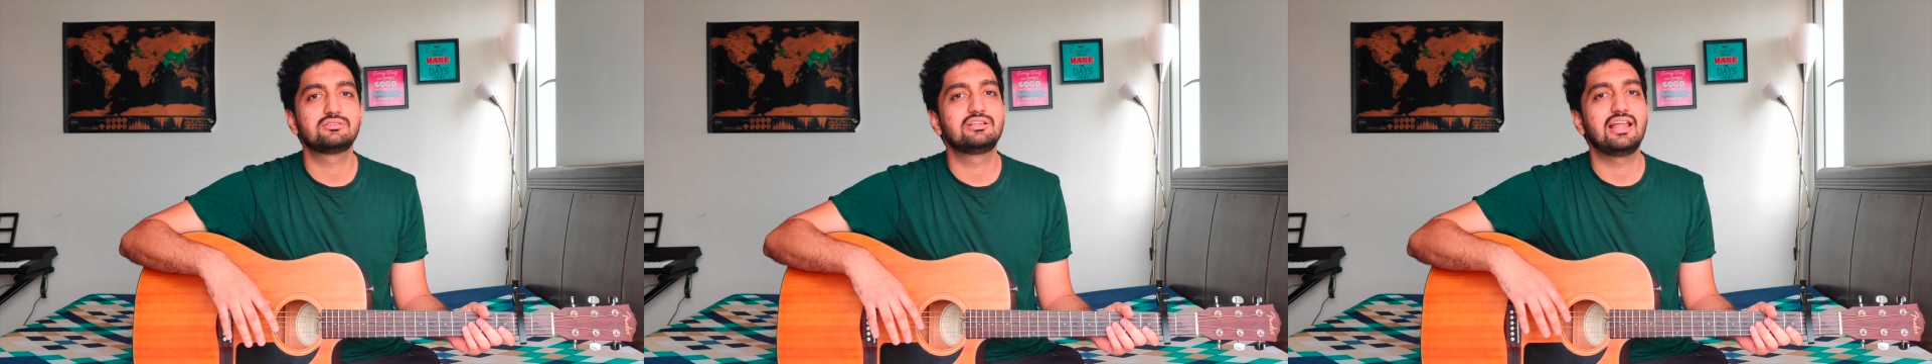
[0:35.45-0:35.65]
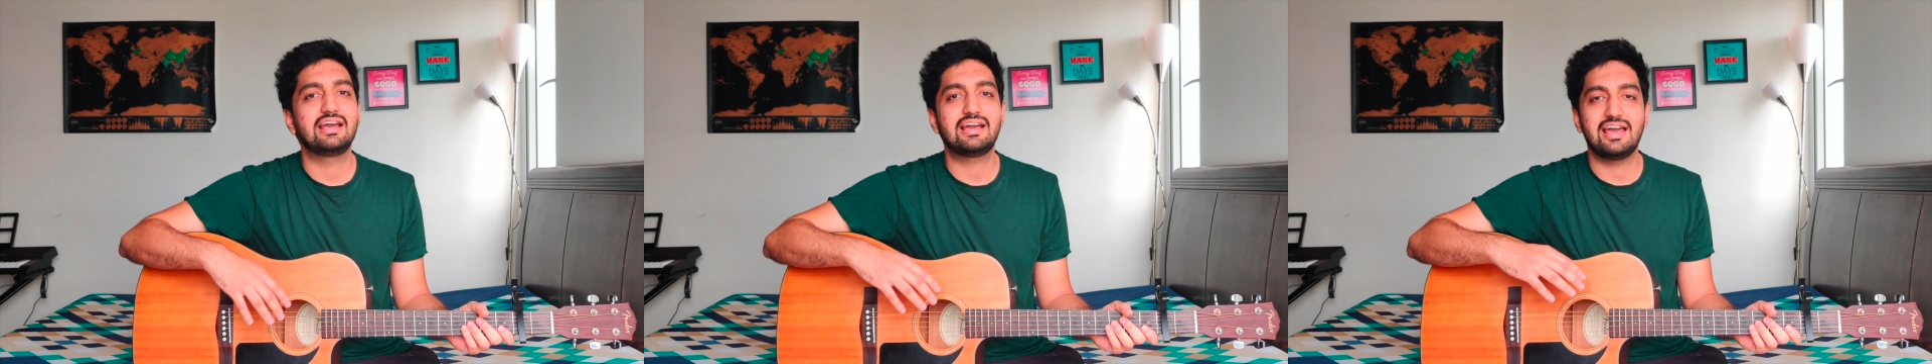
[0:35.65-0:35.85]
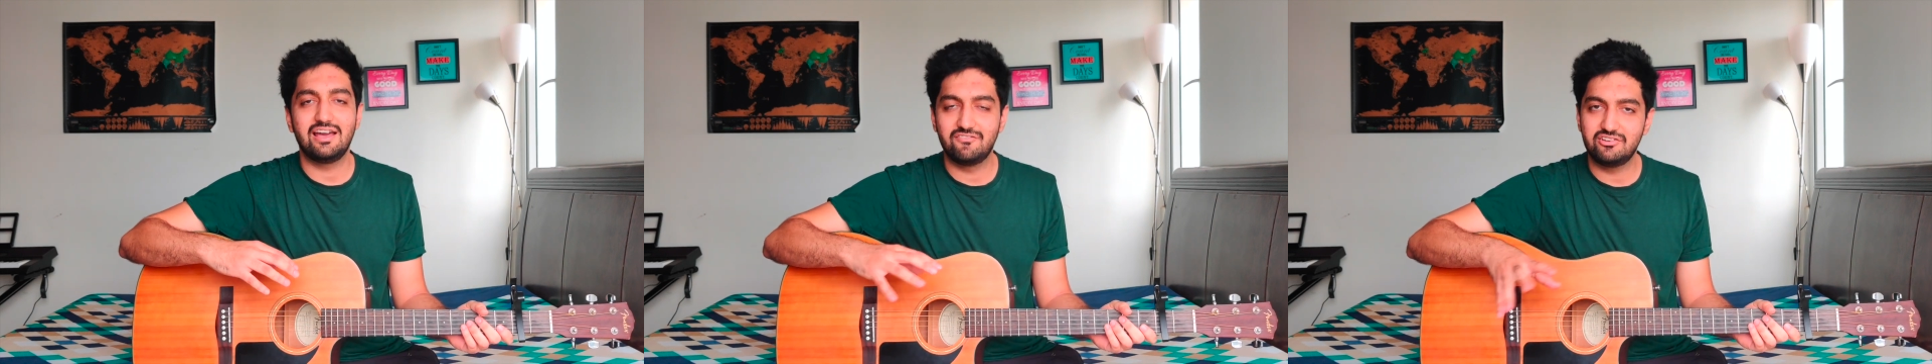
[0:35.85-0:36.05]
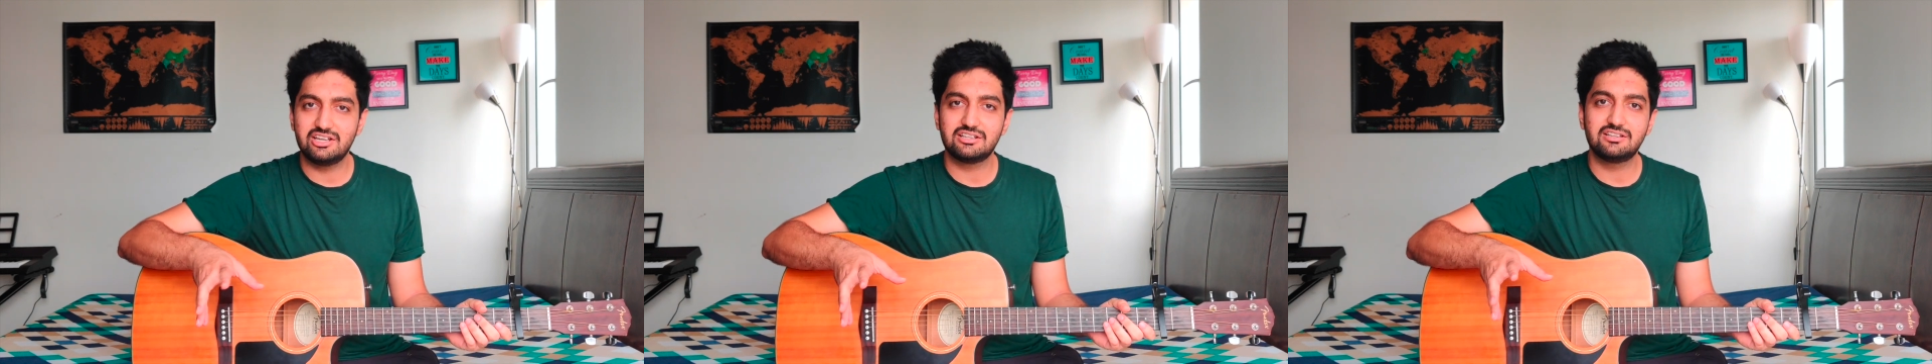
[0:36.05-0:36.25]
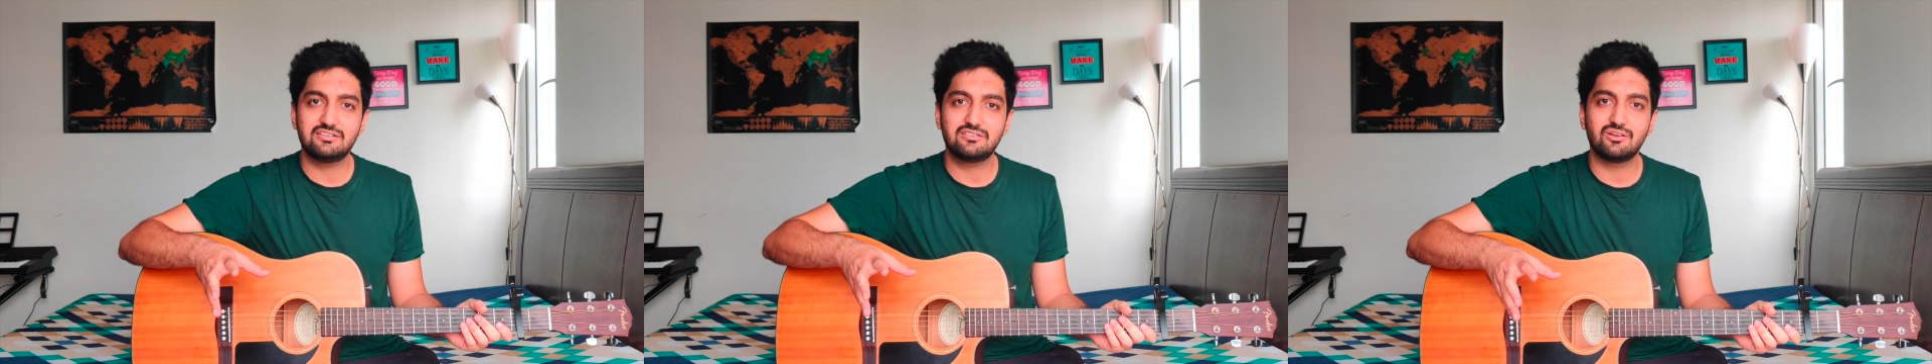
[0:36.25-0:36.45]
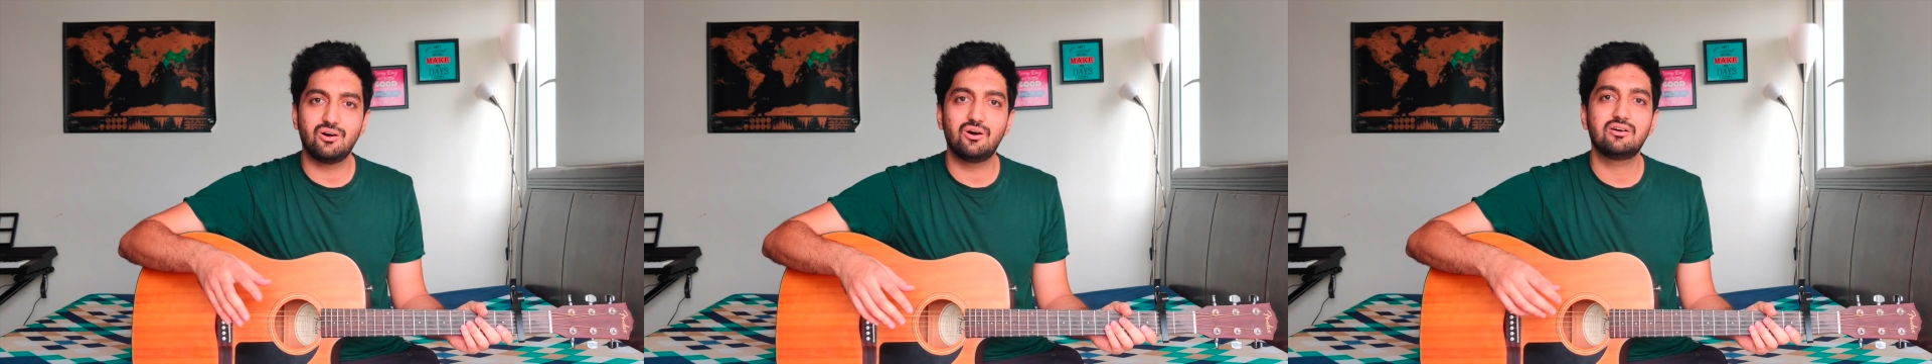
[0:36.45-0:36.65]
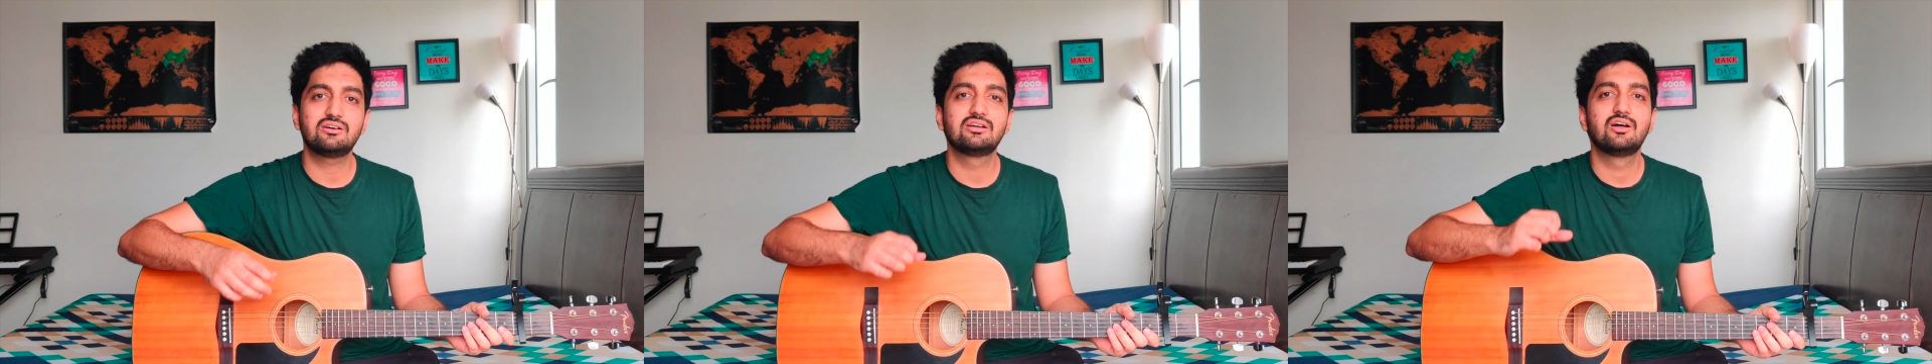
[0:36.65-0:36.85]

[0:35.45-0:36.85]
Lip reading: like every other song.